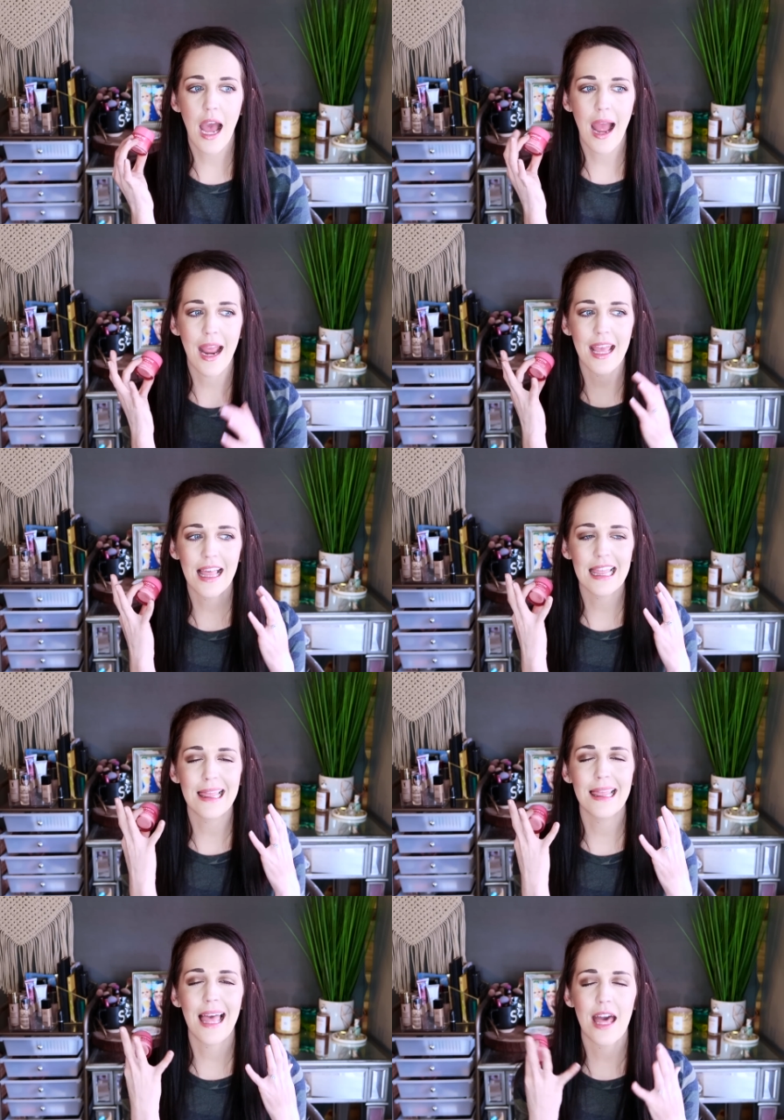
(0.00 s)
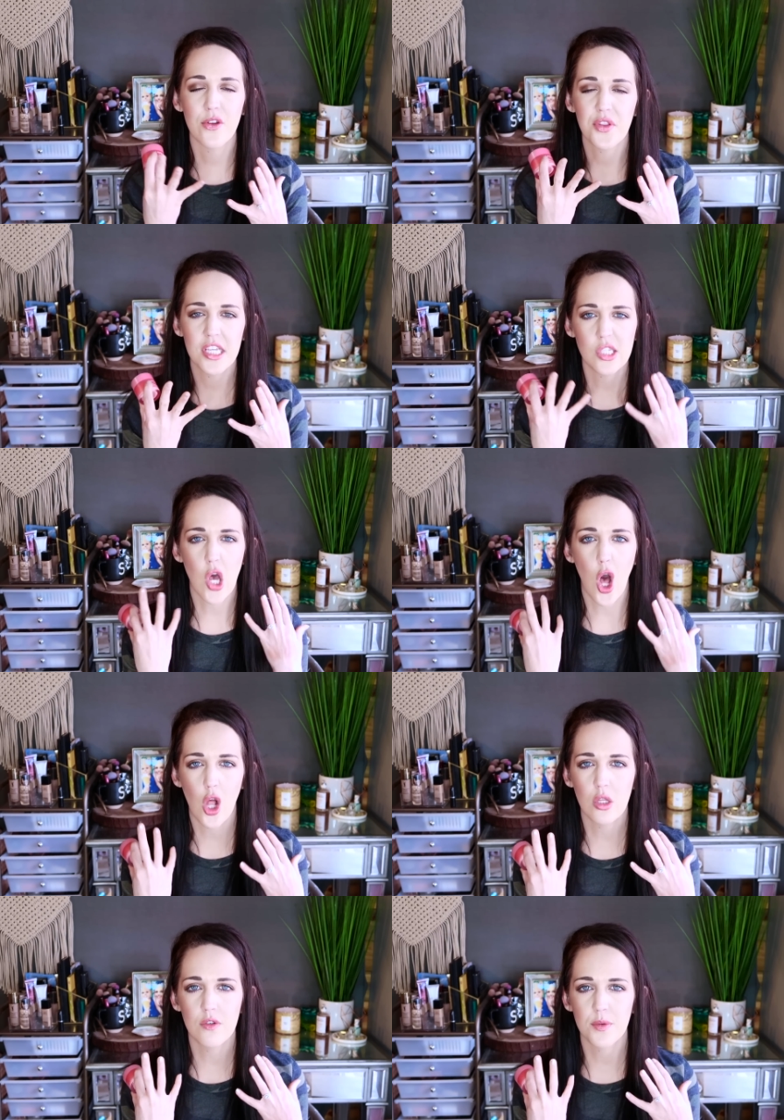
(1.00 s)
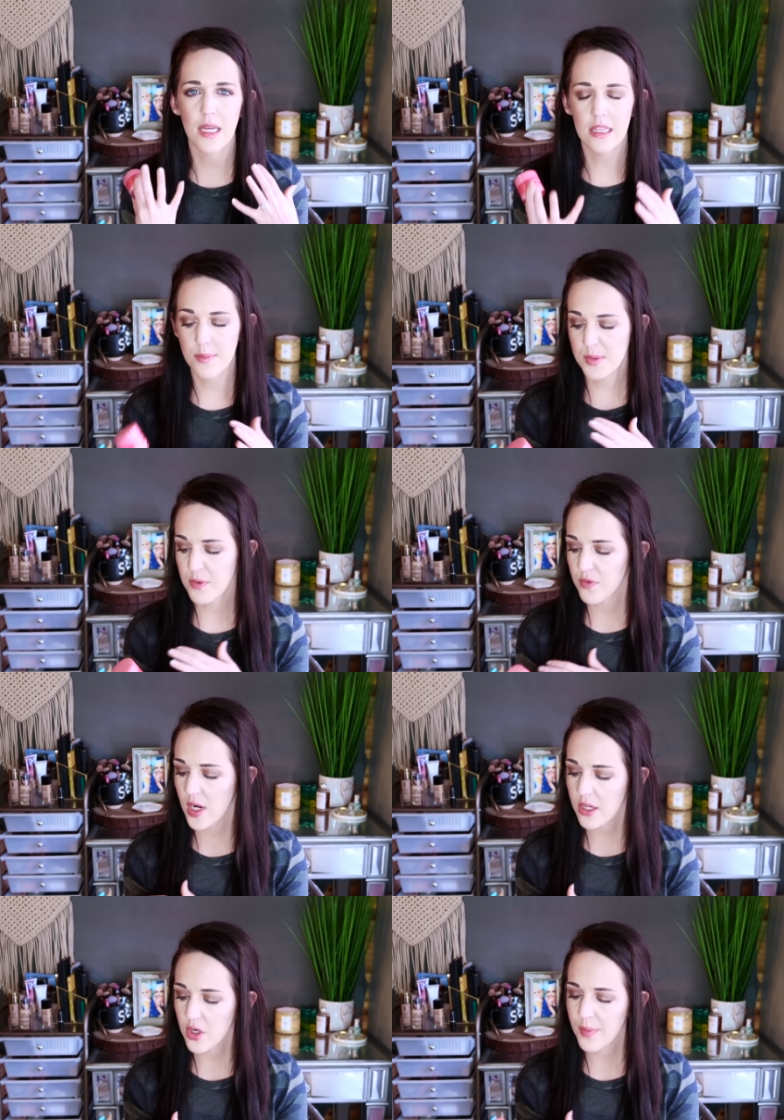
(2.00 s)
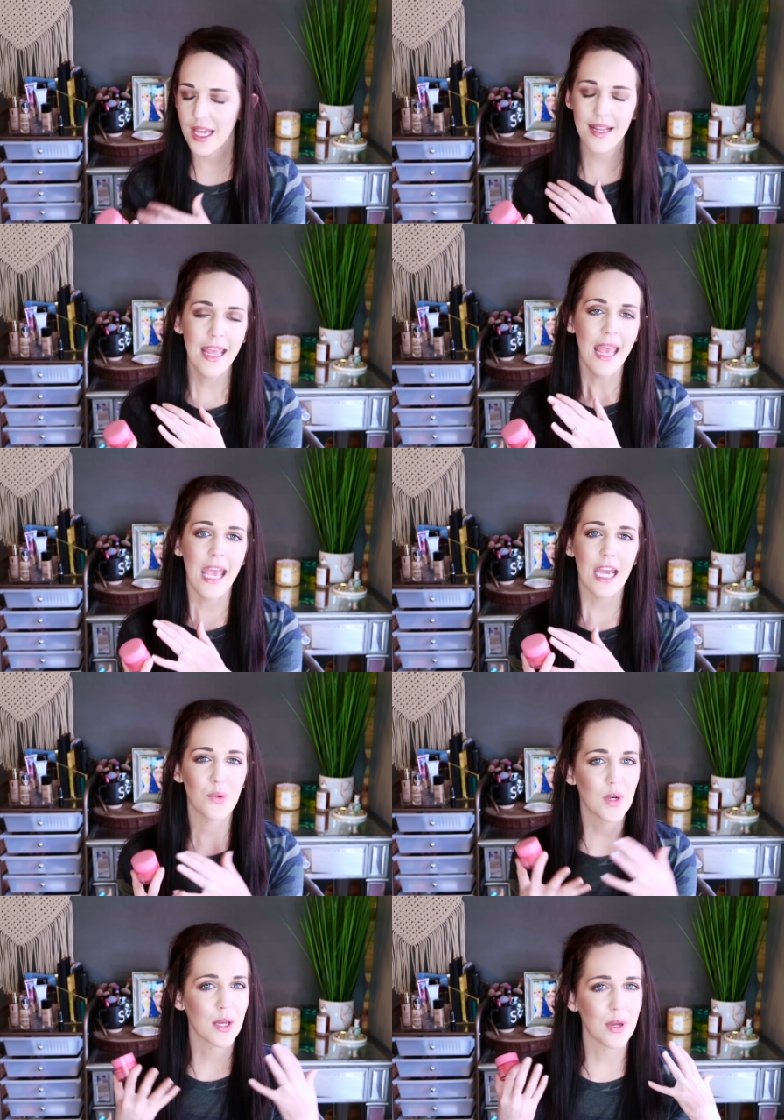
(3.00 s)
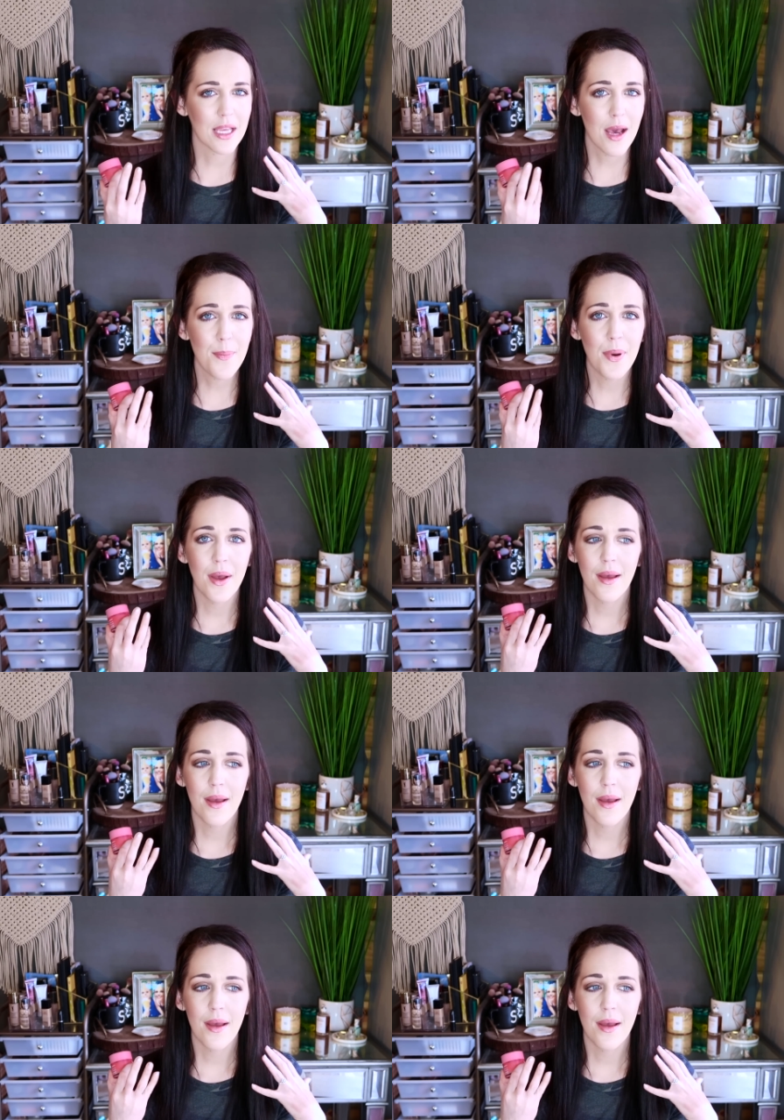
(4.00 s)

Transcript: I lather this all over my lips before I go to bed, and when I wake up,